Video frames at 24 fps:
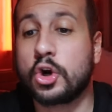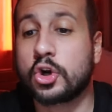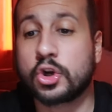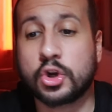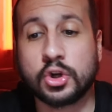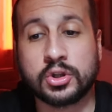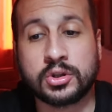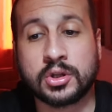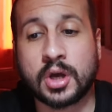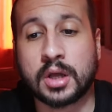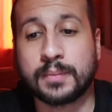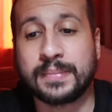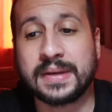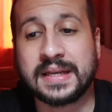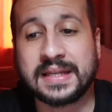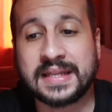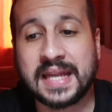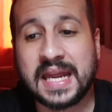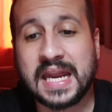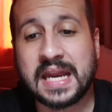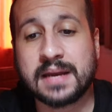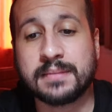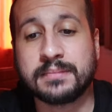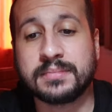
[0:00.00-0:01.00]
or could not be
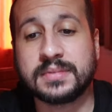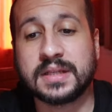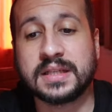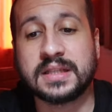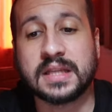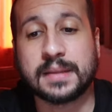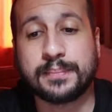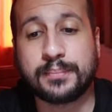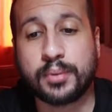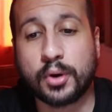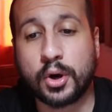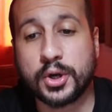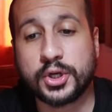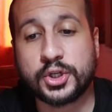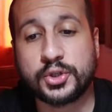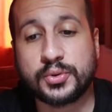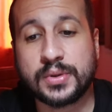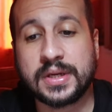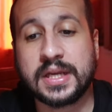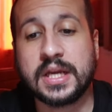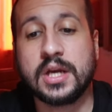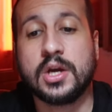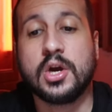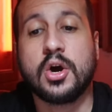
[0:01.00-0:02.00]
named in the
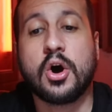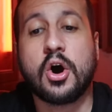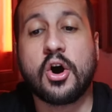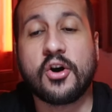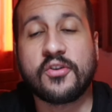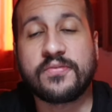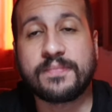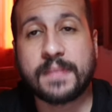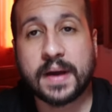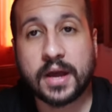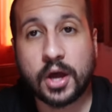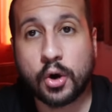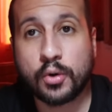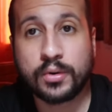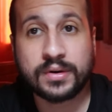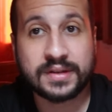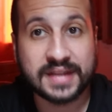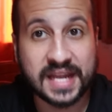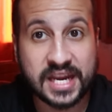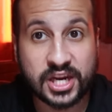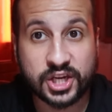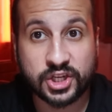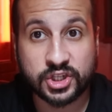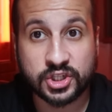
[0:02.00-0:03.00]
poetry of my
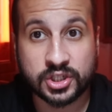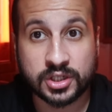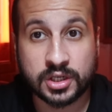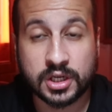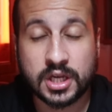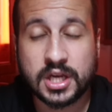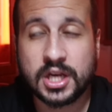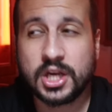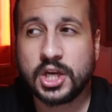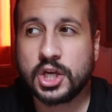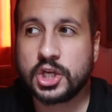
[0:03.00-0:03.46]
own nation.